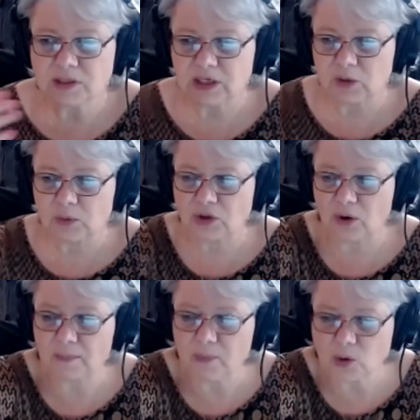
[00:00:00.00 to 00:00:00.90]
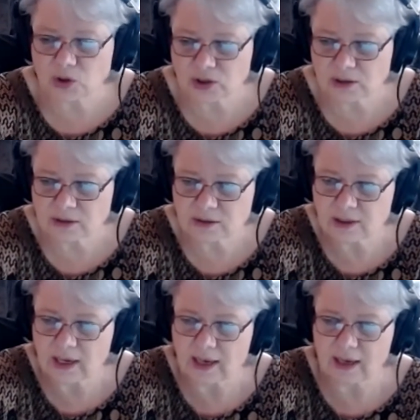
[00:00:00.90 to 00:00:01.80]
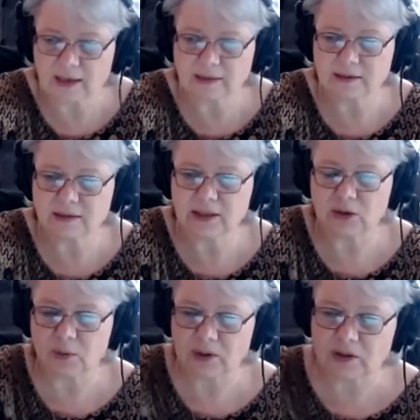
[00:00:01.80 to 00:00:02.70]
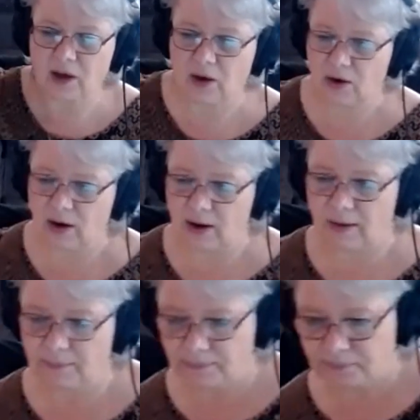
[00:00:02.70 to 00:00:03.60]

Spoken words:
deal with our emotions and deal with our,